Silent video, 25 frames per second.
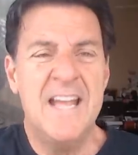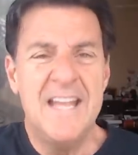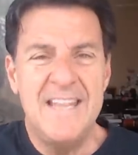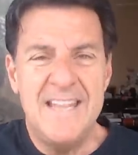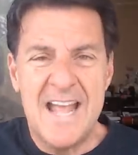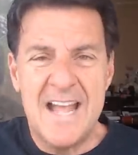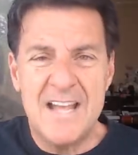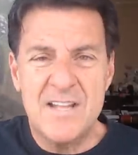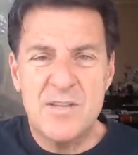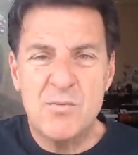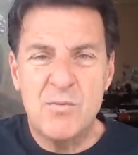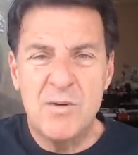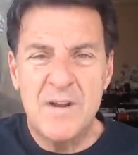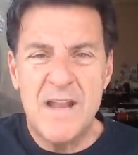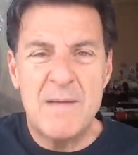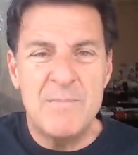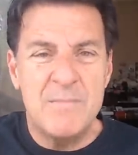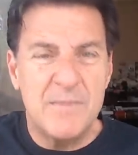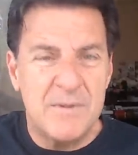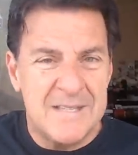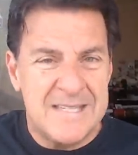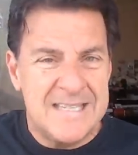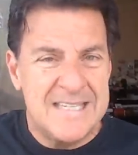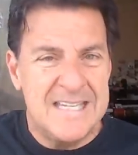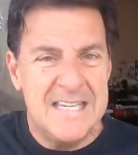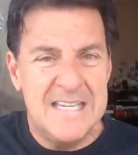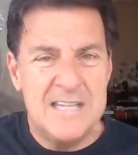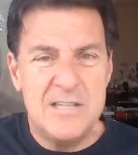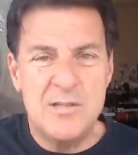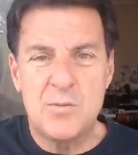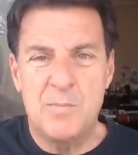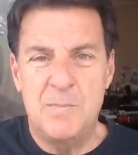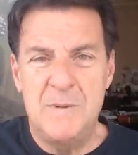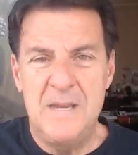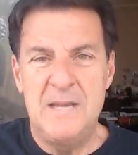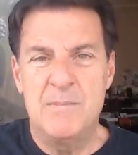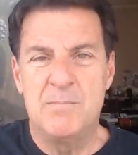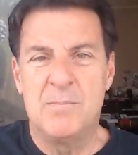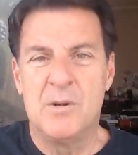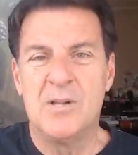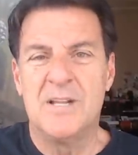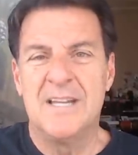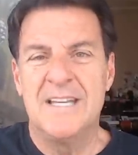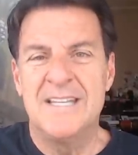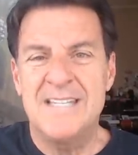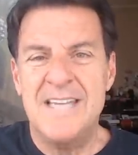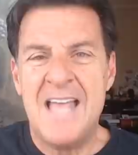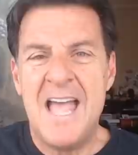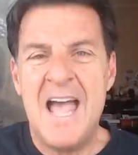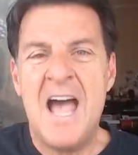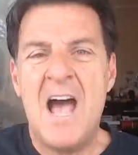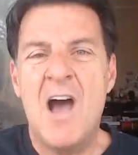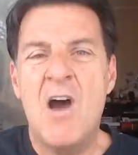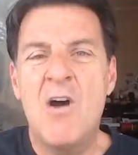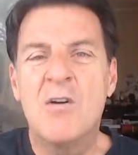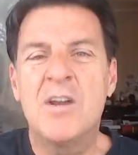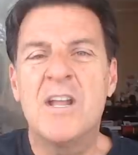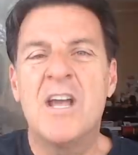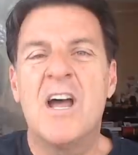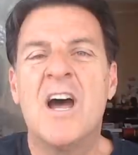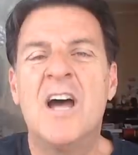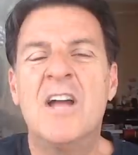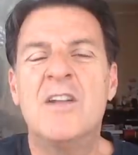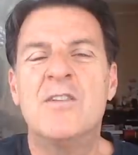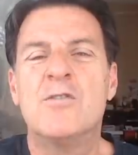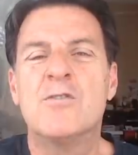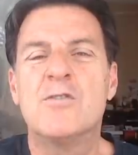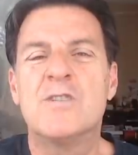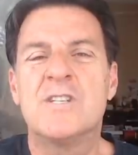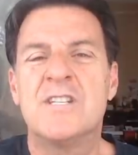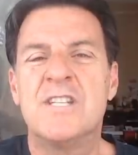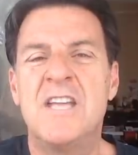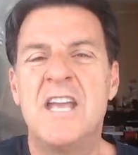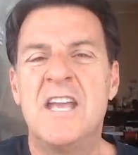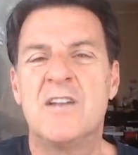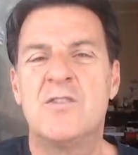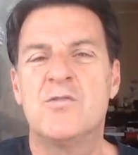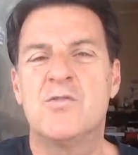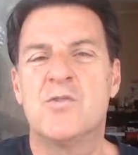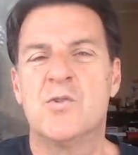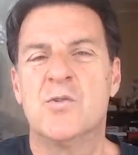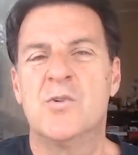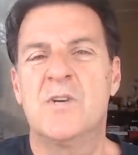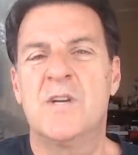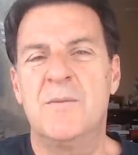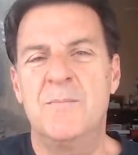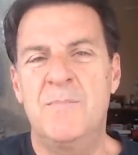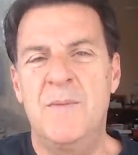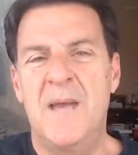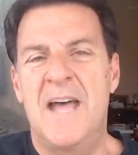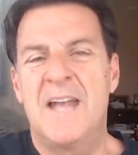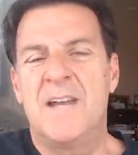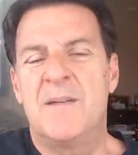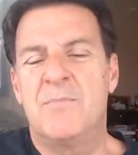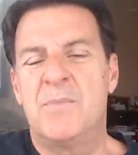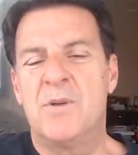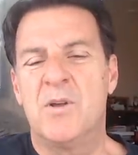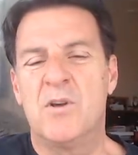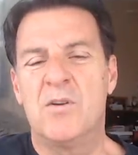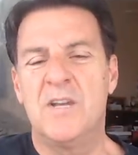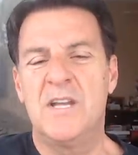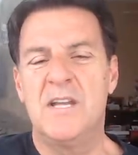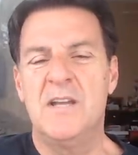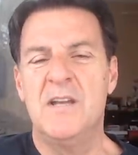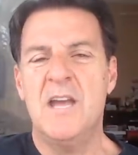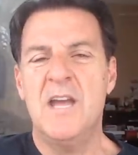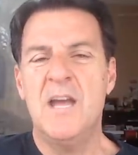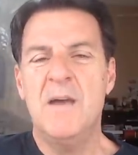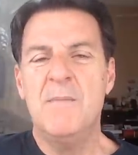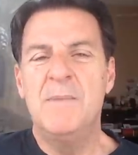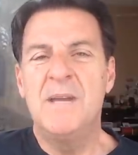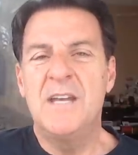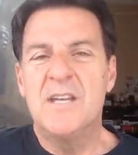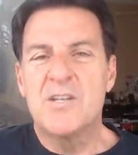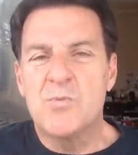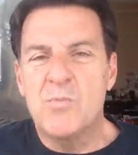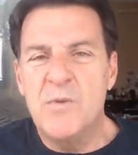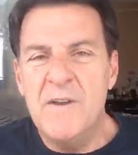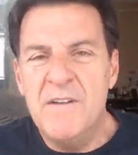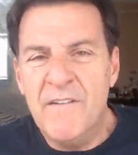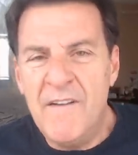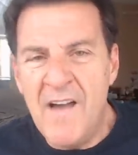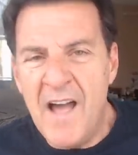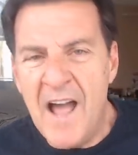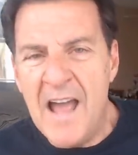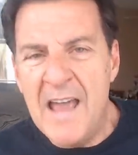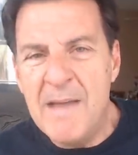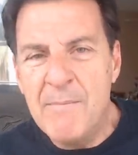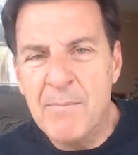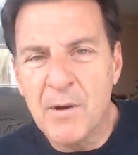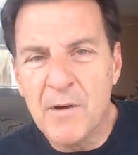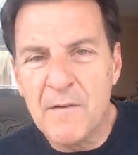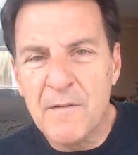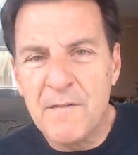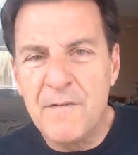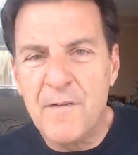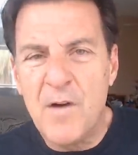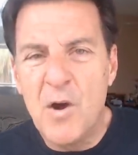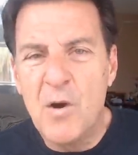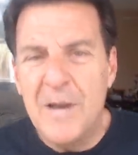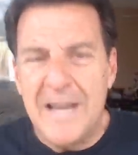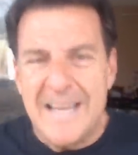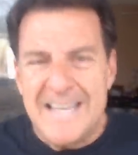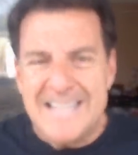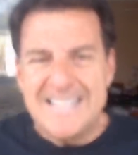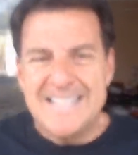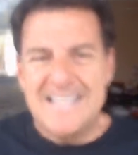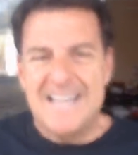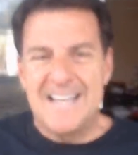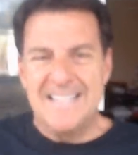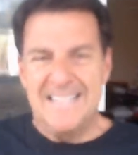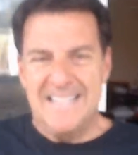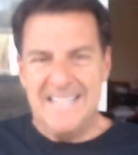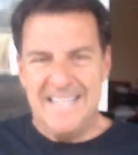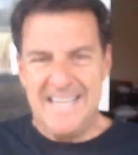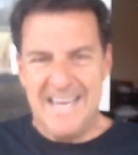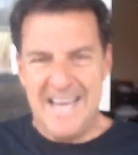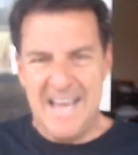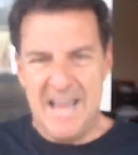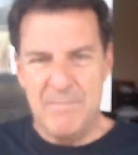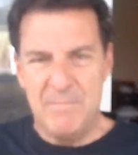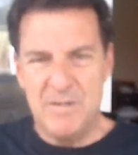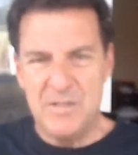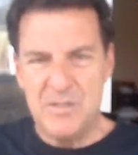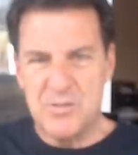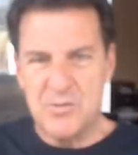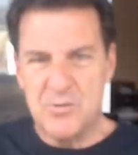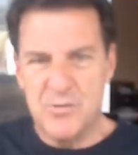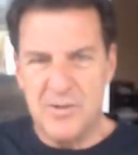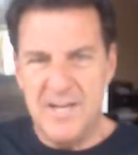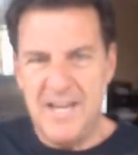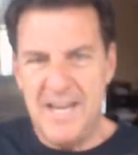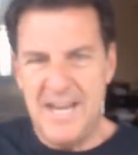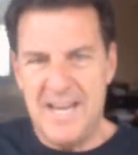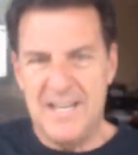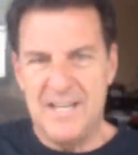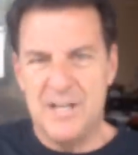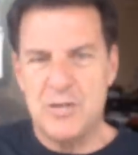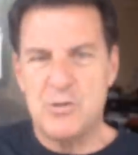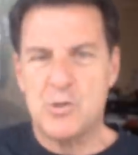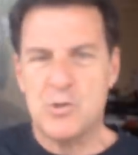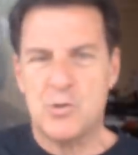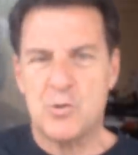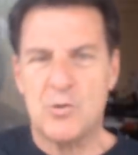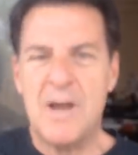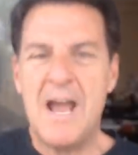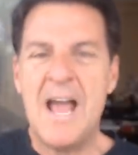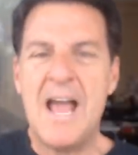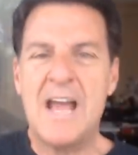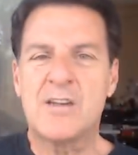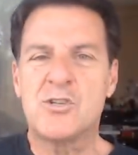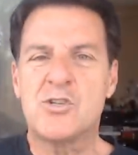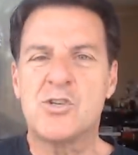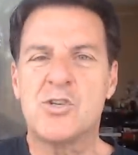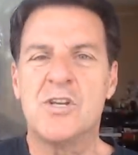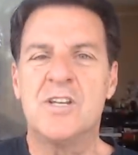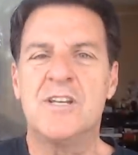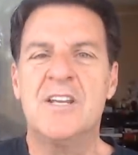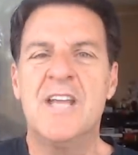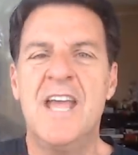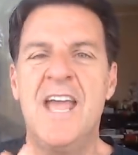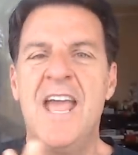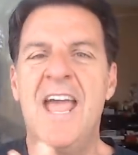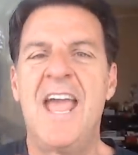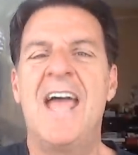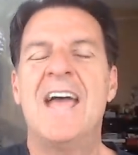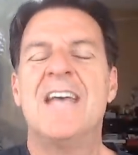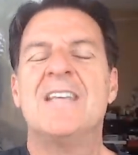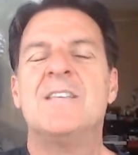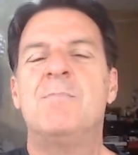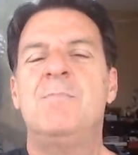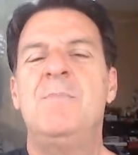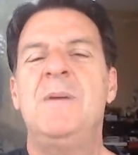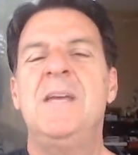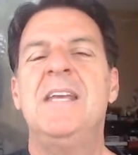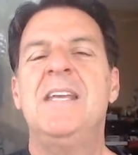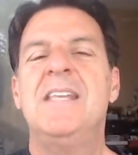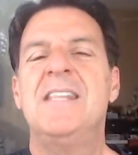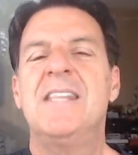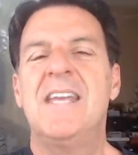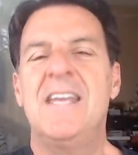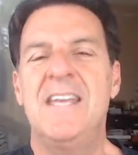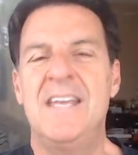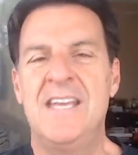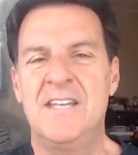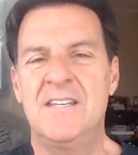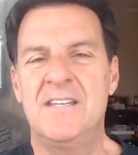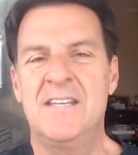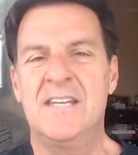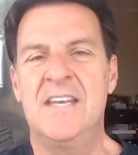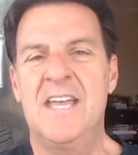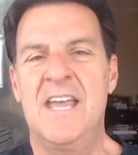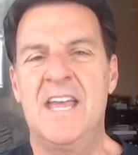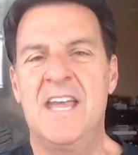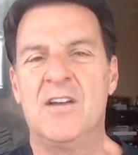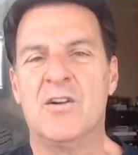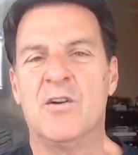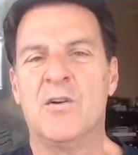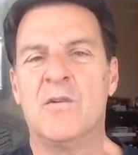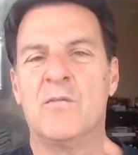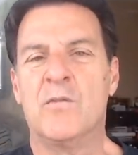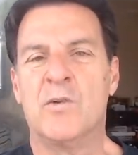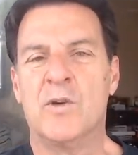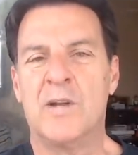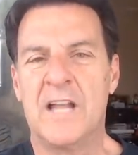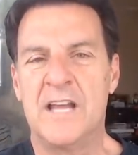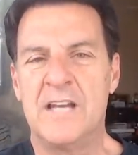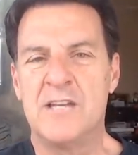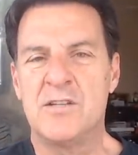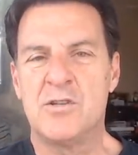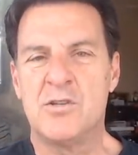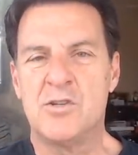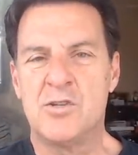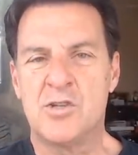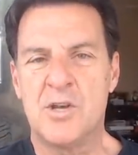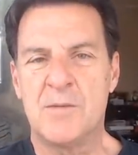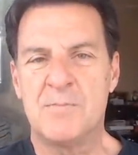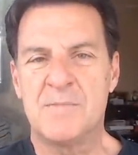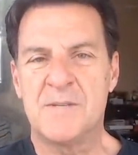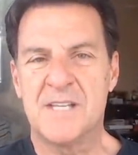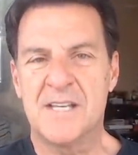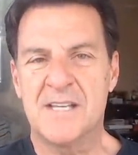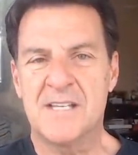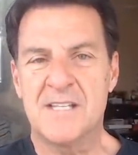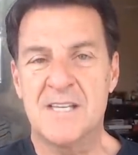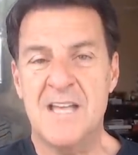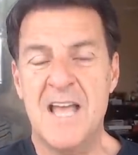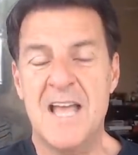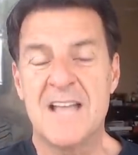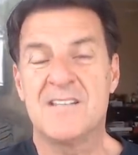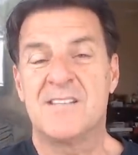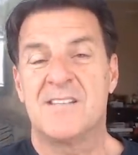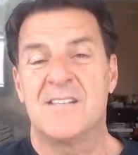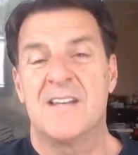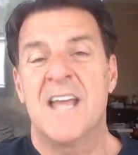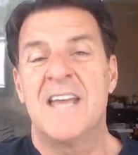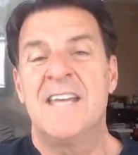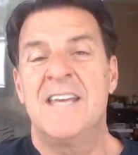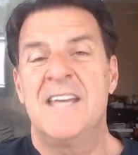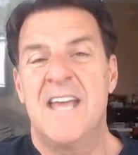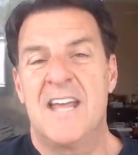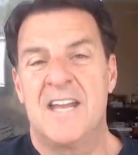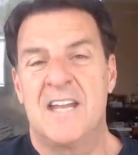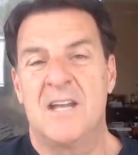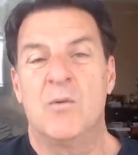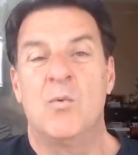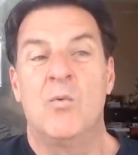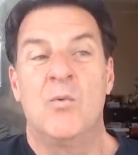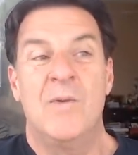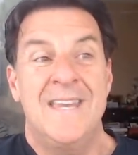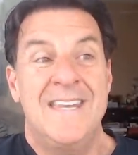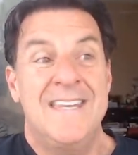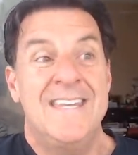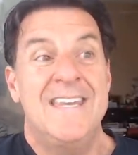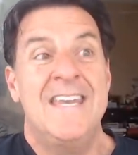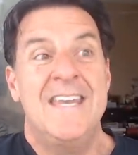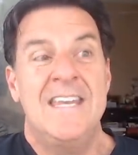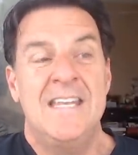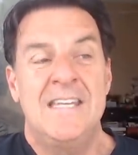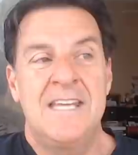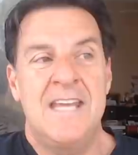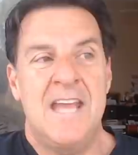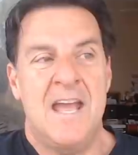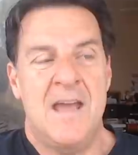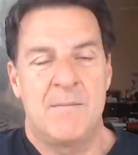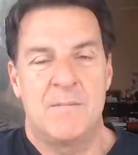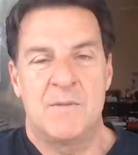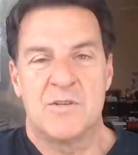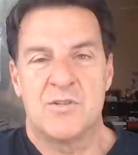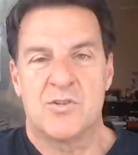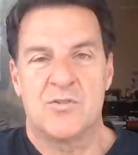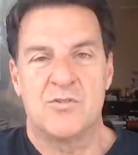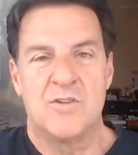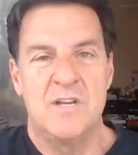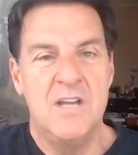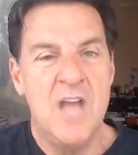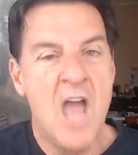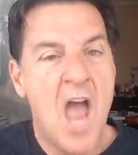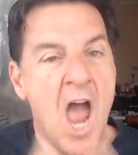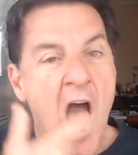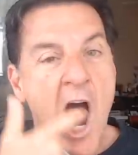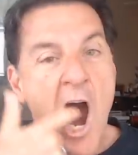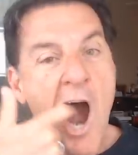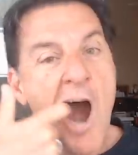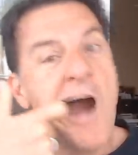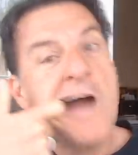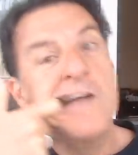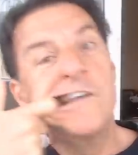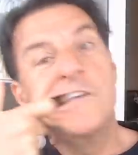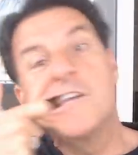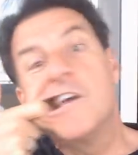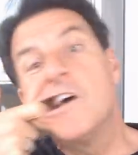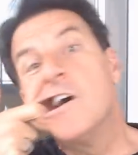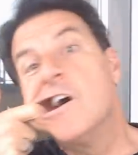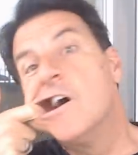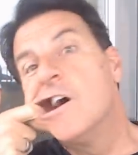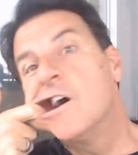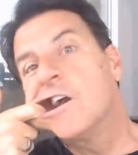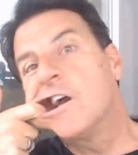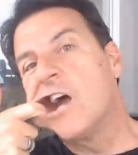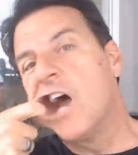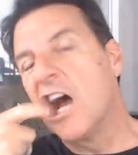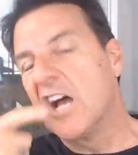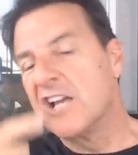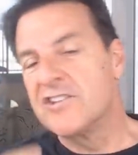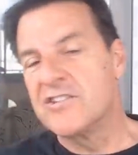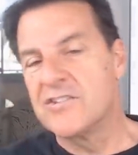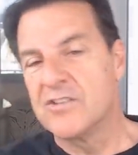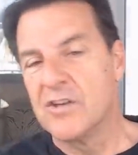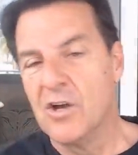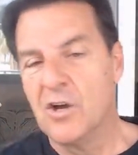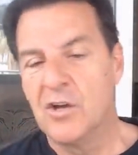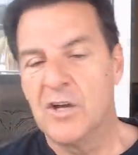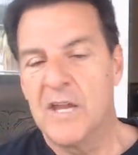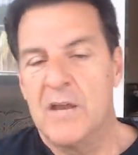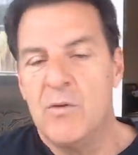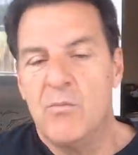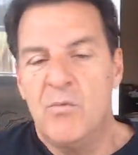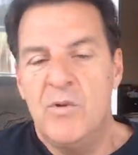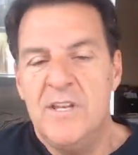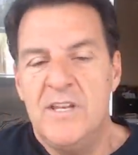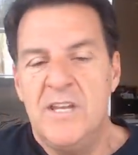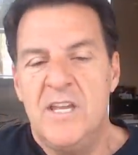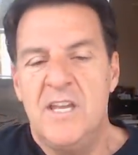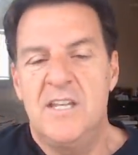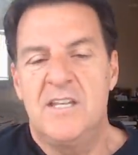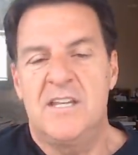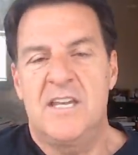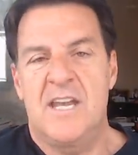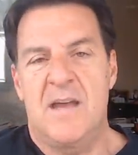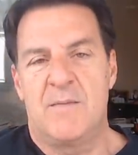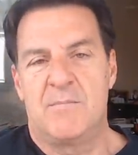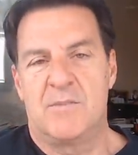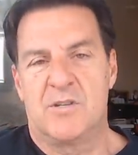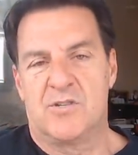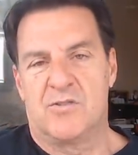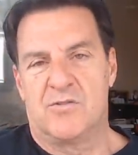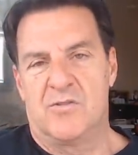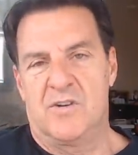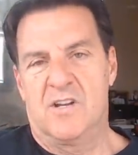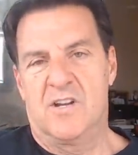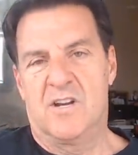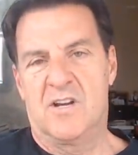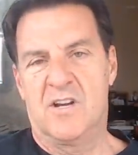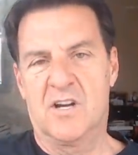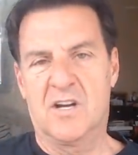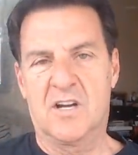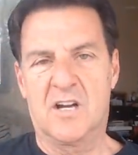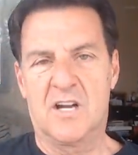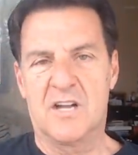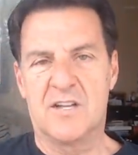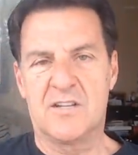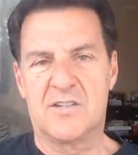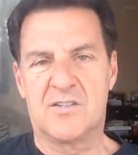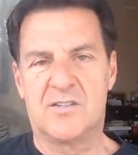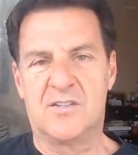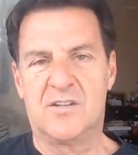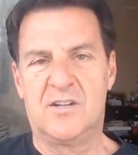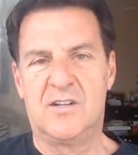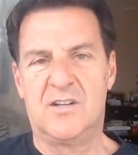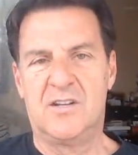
That's what I teach people, is how to understand true compatibility, because we've hyper-focused on chemistry and attraction as being the indicator of relationship success. And I get it. We need chemistry to hook us. Okay, we need chemistry to hook us.